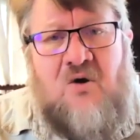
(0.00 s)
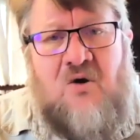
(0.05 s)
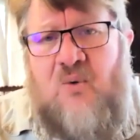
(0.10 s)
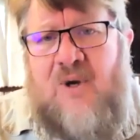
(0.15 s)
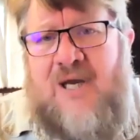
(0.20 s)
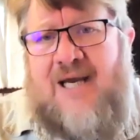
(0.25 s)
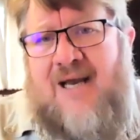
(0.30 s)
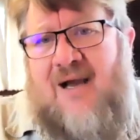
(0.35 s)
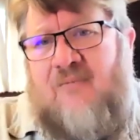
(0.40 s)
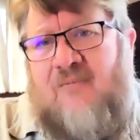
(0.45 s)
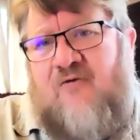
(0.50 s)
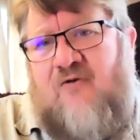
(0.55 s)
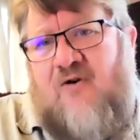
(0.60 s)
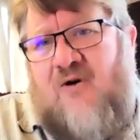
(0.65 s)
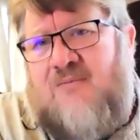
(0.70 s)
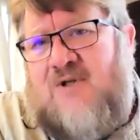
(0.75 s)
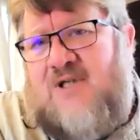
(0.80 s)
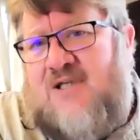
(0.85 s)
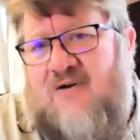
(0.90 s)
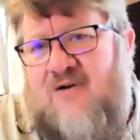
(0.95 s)
We come
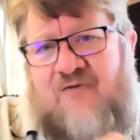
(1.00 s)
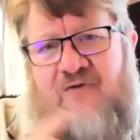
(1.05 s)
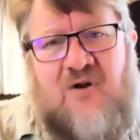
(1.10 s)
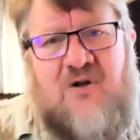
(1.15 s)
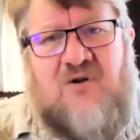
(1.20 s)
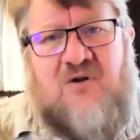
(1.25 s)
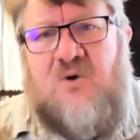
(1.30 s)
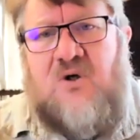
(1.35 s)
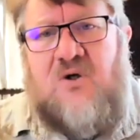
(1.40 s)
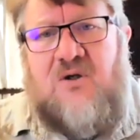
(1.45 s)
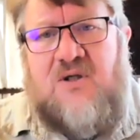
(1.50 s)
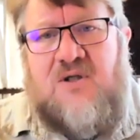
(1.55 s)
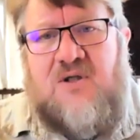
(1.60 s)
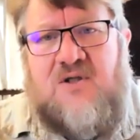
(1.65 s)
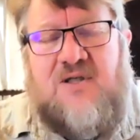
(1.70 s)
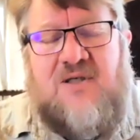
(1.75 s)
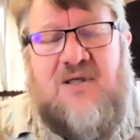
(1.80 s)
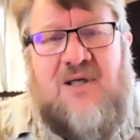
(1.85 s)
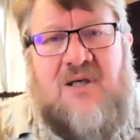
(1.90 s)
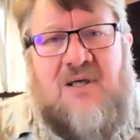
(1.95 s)
from different
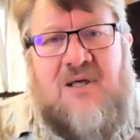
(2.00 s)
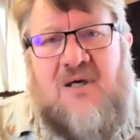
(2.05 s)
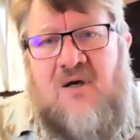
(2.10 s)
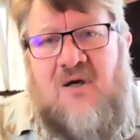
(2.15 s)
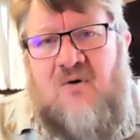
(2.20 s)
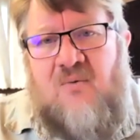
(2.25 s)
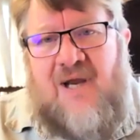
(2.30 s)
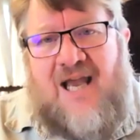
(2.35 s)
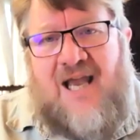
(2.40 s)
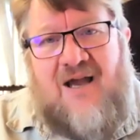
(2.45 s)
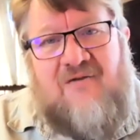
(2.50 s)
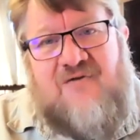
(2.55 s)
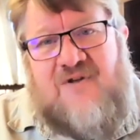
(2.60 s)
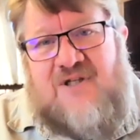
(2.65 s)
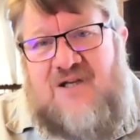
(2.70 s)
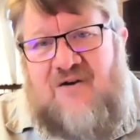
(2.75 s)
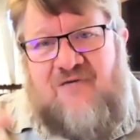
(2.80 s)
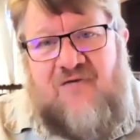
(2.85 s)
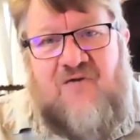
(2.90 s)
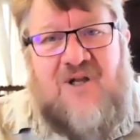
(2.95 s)
worlds. We have
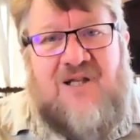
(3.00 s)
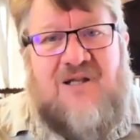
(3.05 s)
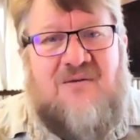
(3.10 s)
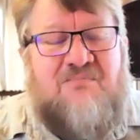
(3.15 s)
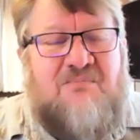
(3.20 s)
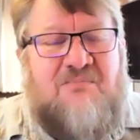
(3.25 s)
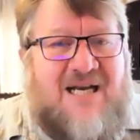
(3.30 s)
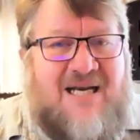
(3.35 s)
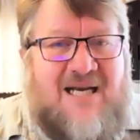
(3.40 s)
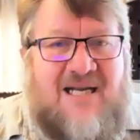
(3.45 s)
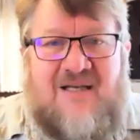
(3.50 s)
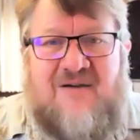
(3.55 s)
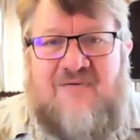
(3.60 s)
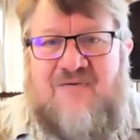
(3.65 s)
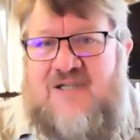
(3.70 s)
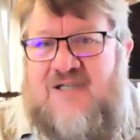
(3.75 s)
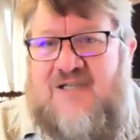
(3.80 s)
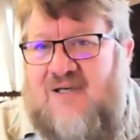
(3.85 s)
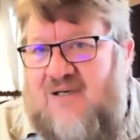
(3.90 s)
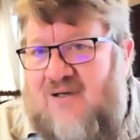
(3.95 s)
different
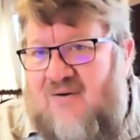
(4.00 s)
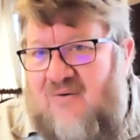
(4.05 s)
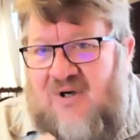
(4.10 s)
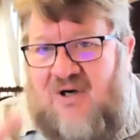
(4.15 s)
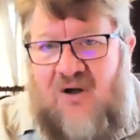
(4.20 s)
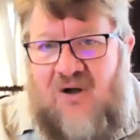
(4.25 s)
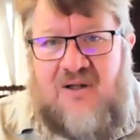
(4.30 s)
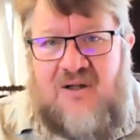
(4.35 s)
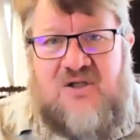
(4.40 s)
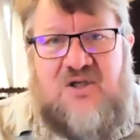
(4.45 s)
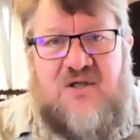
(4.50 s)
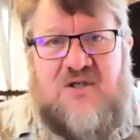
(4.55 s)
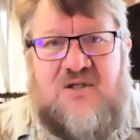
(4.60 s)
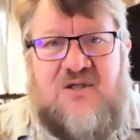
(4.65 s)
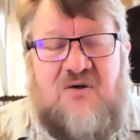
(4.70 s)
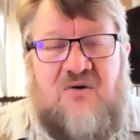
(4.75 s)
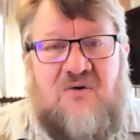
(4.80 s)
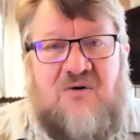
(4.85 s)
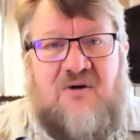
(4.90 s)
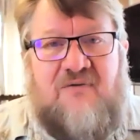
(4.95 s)
beliefs and cultures
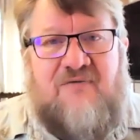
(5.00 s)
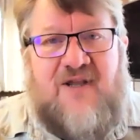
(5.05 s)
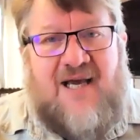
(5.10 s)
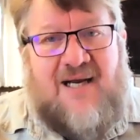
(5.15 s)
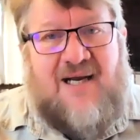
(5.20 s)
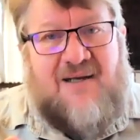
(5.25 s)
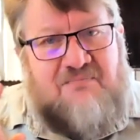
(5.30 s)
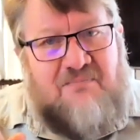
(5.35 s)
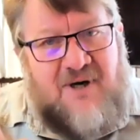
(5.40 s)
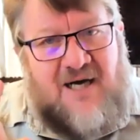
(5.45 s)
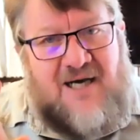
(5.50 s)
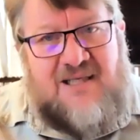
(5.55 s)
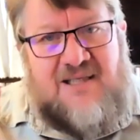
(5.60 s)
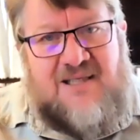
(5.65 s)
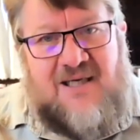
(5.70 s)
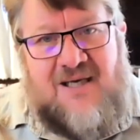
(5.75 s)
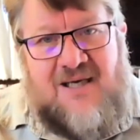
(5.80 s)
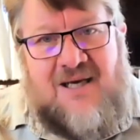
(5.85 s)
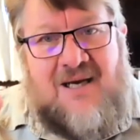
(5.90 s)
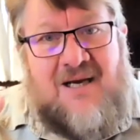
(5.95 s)
and all of that. But
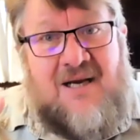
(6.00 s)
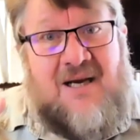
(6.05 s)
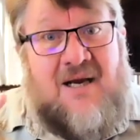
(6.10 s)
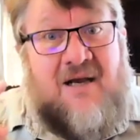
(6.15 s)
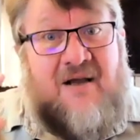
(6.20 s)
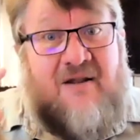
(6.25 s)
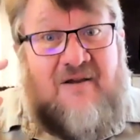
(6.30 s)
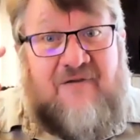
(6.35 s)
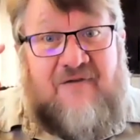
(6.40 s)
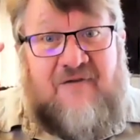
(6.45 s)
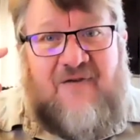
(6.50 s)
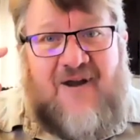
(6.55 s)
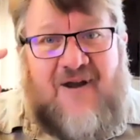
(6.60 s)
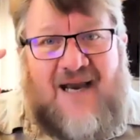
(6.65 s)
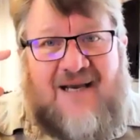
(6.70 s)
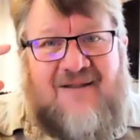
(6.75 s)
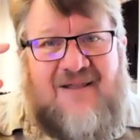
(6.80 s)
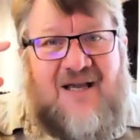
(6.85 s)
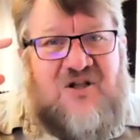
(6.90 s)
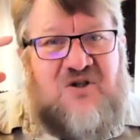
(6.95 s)
the
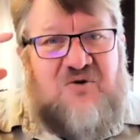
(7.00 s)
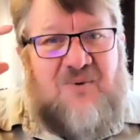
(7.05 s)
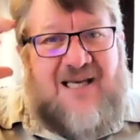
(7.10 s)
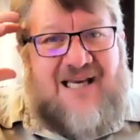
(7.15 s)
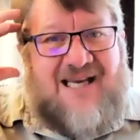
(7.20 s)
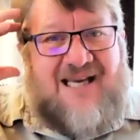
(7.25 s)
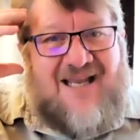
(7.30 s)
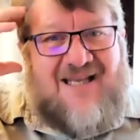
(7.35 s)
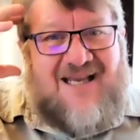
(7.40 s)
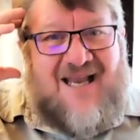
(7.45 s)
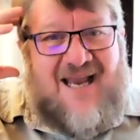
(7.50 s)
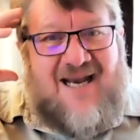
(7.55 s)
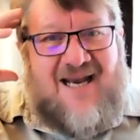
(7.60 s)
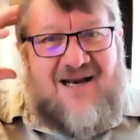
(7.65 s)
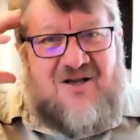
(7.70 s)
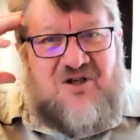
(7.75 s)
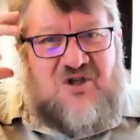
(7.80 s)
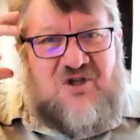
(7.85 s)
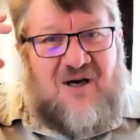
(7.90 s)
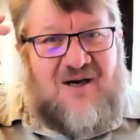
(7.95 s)
fact that we get
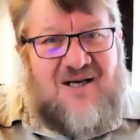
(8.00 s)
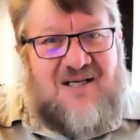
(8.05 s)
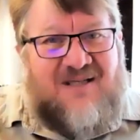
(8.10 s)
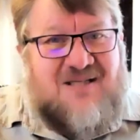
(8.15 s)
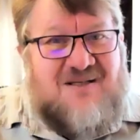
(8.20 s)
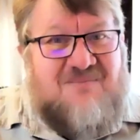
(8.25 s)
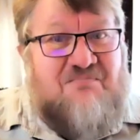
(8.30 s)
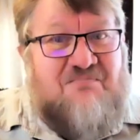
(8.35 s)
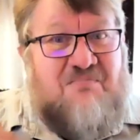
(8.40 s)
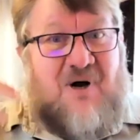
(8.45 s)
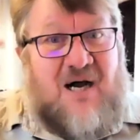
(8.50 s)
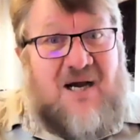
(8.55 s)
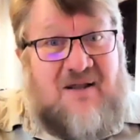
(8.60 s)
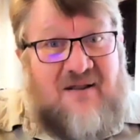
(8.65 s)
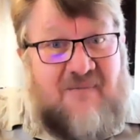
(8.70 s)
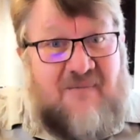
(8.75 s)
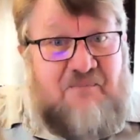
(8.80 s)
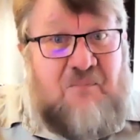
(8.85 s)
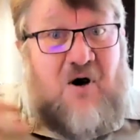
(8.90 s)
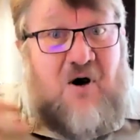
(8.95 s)
energized by
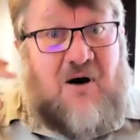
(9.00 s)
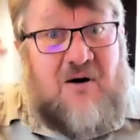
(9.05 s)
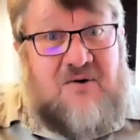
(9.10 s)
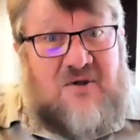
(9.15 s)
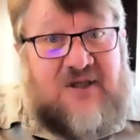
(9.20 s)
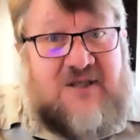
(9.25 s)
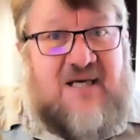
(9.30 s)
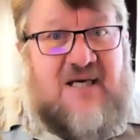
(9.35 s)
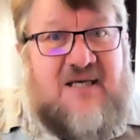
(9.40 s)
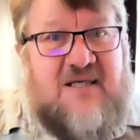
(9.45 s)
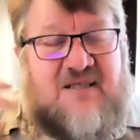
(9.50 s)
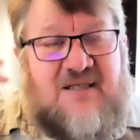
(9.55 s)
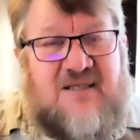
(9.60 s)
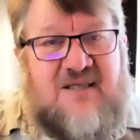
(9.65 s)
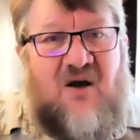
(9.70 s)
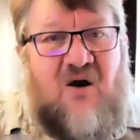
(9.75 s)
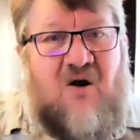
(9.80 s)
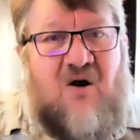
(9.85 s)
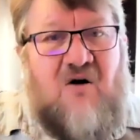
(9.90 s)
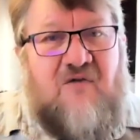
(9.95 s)
the
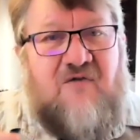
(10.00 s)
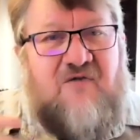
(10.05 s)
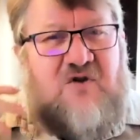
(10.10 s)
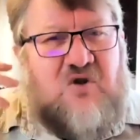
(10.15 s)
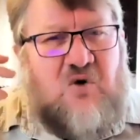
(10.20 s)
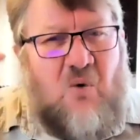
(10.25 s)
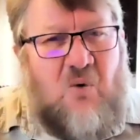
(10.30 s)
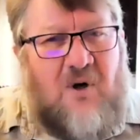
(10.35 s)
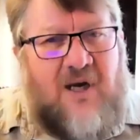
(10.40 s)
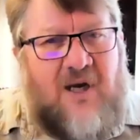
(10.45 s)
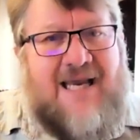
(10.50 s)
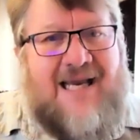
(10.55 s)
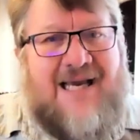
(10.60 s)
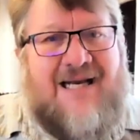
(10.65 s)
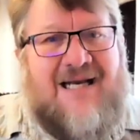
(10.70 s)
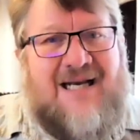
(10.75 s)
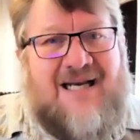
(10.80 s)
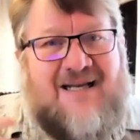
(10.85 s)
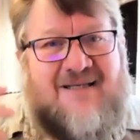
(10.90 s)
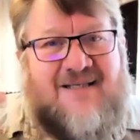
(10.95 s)
process of talking
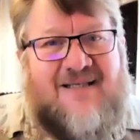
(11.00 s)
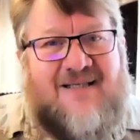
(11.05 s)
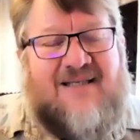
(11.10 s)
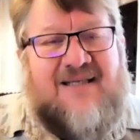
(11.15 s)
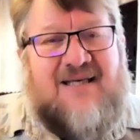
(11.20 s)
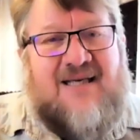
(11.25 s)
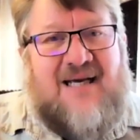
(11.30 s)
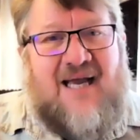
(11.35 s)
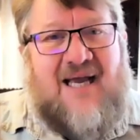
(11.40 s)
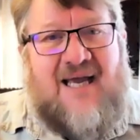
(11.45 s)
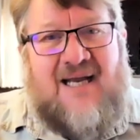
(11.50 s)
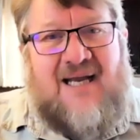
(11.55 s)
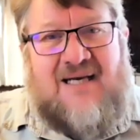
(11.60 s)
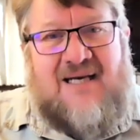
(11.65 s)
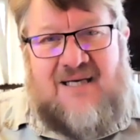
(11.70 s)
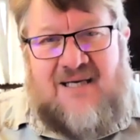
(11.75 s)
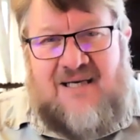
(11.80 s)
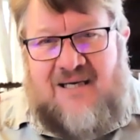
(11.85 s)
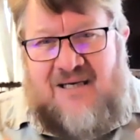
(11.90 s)
and listening and